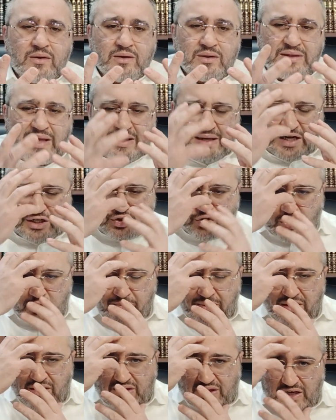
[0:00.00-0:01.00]
that I
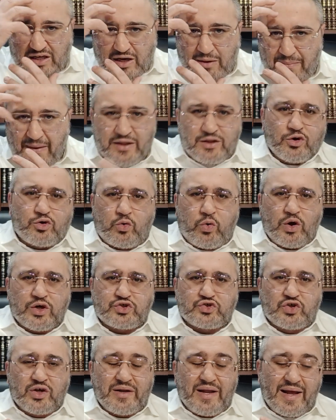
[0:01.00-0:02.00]
shouldn't be thinking about the
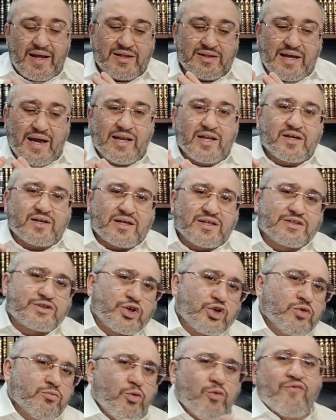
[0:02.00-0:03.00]
question and then
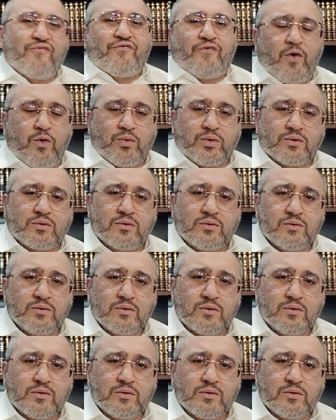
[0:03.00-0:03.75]
continue moving forward.